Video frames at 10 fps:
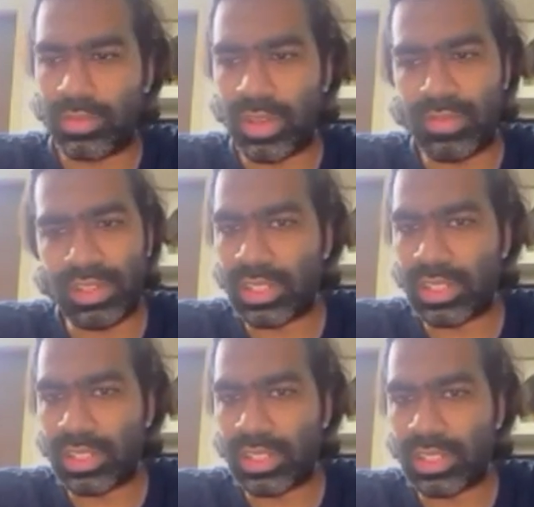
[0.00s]
We have discussed
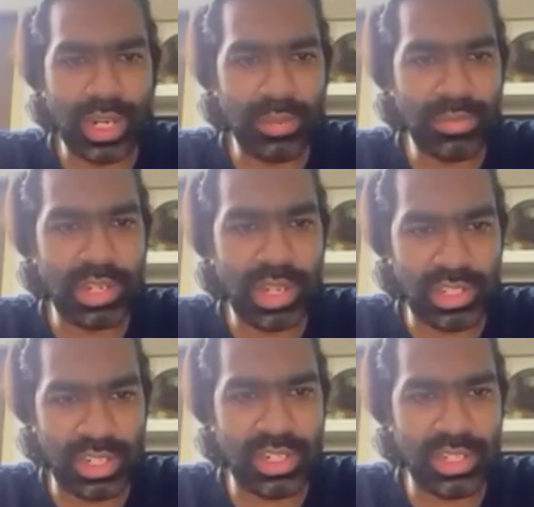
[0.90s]
it so many times in our
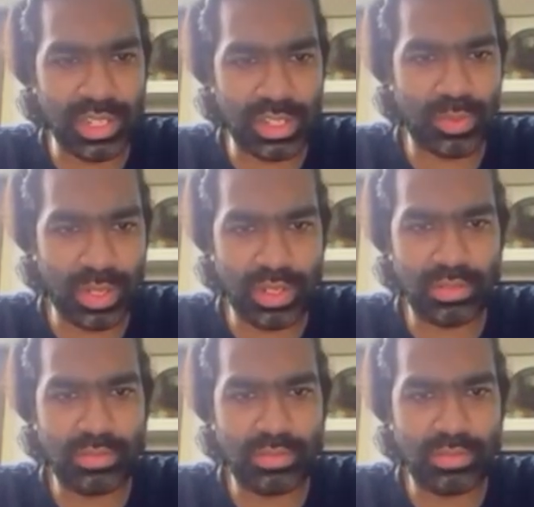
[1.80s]
GTs as well.